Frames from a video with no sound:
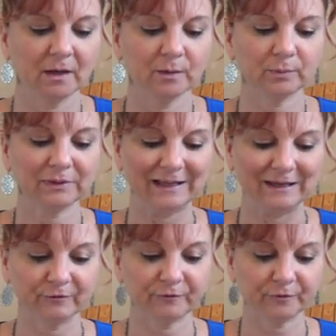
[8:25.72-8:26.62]

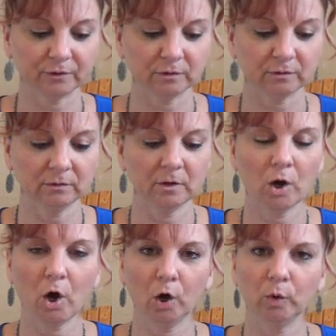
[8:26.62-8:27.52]
Playful,
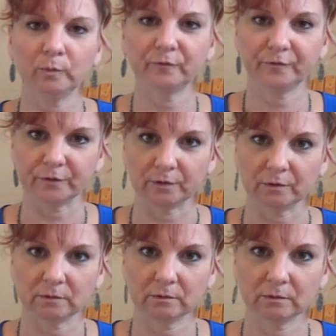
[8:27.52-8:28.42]

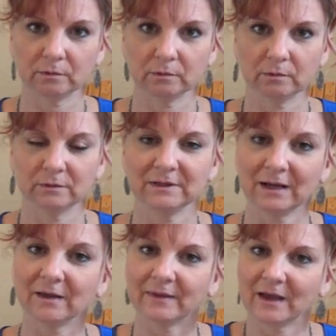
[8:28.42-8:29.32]
hopeful.
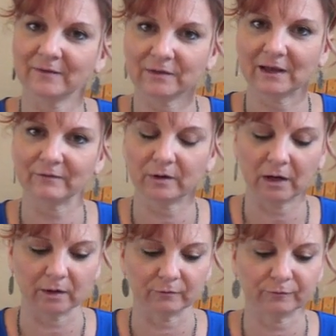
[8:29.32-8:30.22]
Yeah, they have that
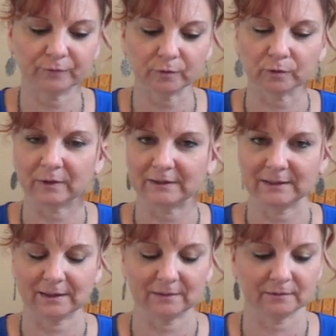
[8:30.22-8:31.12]
full at
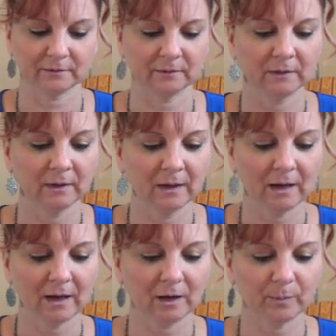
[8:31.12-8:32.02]
the end.
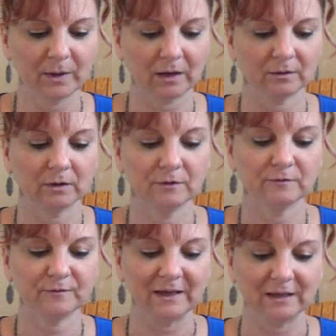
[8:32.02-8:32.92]
How about
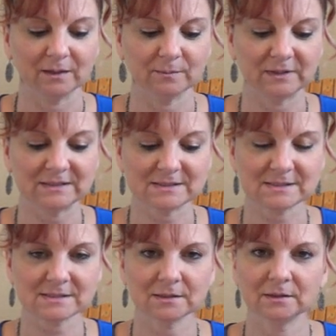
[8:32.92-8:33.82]

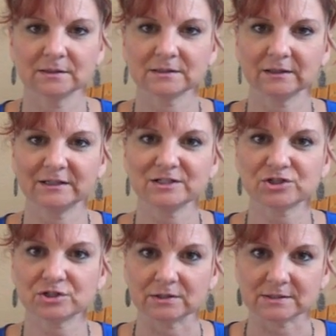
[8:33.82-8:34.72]
famous,
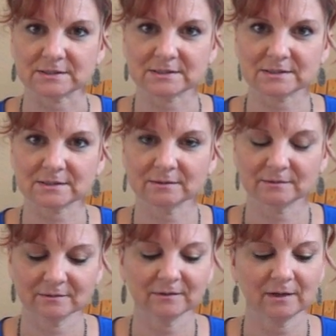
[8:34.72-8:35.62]
delicious?
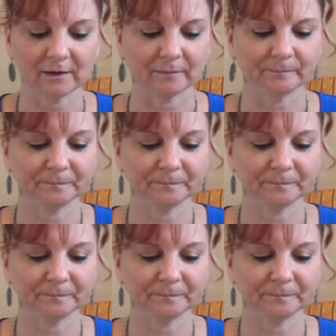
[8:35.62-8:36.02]
Yeah.